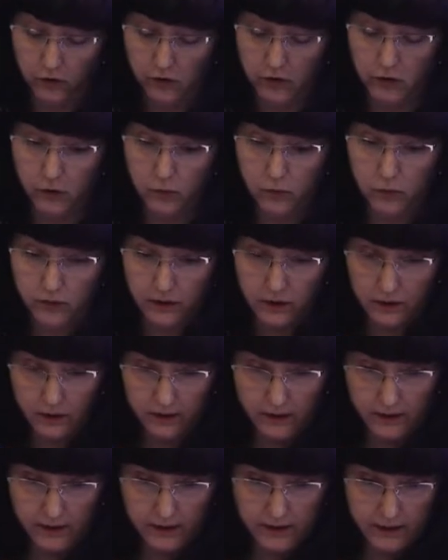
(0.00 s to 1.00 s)
So
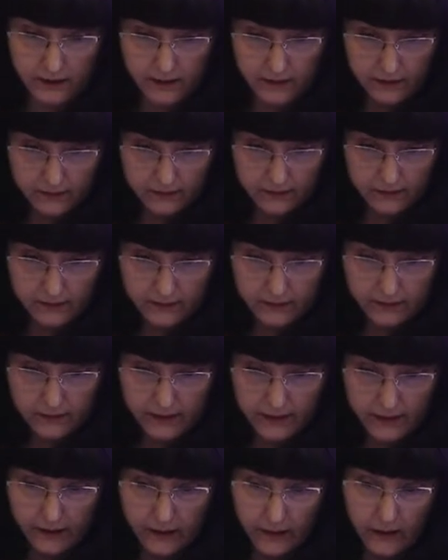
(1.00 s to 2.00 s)
uh,
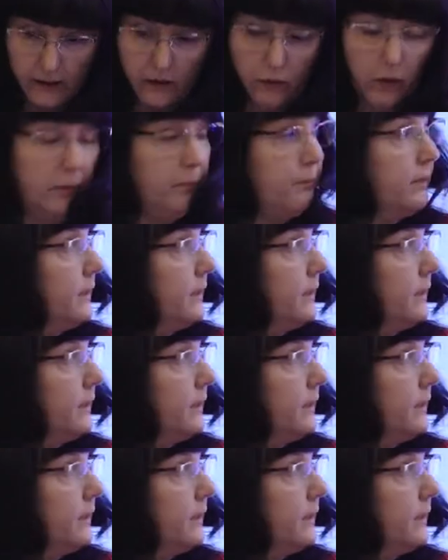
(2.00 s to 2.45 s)
this is one